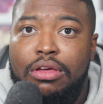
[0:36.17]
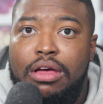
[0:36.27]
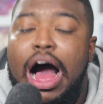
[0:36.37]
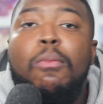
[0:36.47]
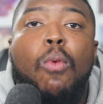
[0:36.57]

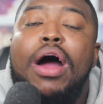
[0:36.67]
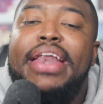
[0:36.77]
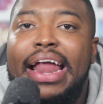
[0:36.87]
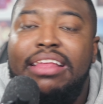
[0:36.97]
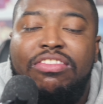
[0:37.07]
I'm one
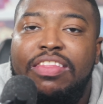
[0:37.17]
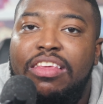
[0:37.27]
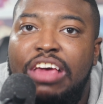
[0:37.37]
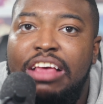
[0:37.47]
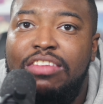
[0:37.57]
night into the
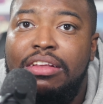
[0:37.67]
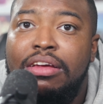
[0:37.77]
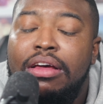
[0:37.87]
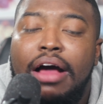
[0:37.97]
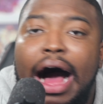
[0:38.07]
season.
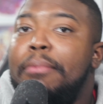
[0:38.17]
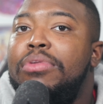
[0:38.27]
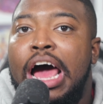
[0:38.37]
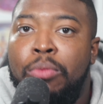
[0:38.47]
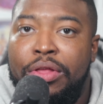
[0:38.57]
I'm
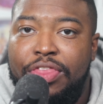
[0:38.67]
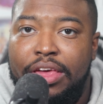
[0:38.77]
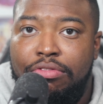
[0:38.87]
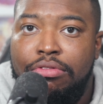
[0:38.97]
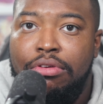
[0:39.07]
done with
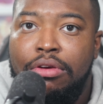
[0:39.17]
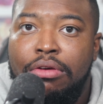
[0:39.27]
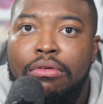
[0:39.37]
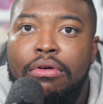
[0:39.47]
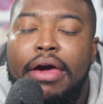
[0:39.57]
this.
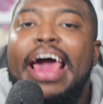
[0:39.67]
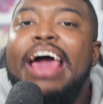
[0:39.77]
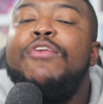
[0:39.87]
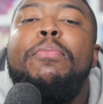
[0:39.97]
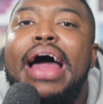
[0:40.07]

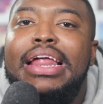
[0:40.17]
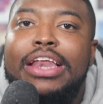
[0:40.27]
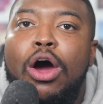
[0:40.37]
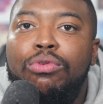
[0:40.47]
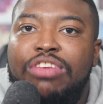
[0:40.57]
Everybody
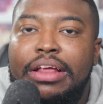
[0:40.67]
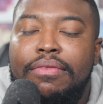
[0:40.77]
knows it.